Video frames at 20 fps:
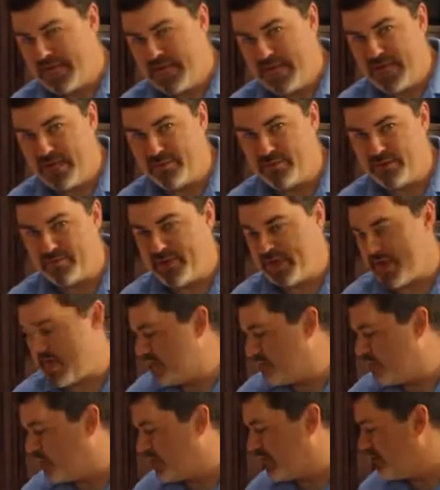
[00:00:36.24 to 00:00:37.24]
In my
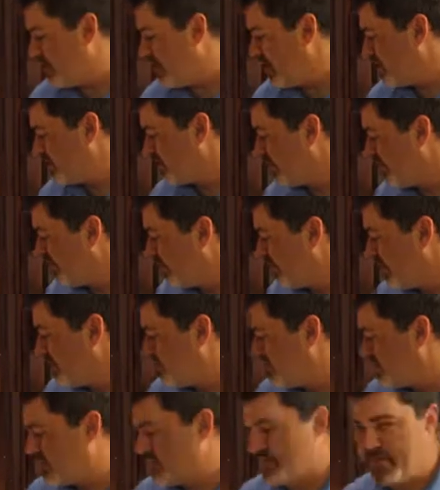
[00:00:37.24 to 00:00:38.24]
pan, what I've done is I've
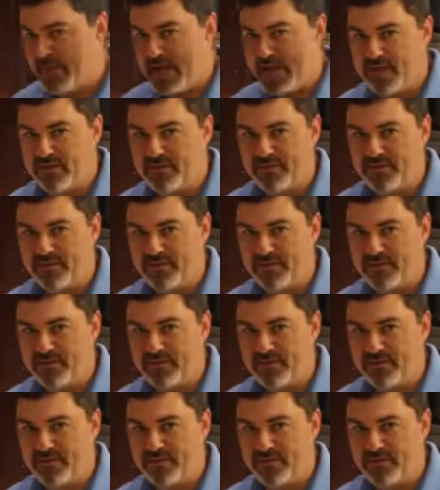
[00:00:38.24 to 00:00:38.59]
rendered some bacon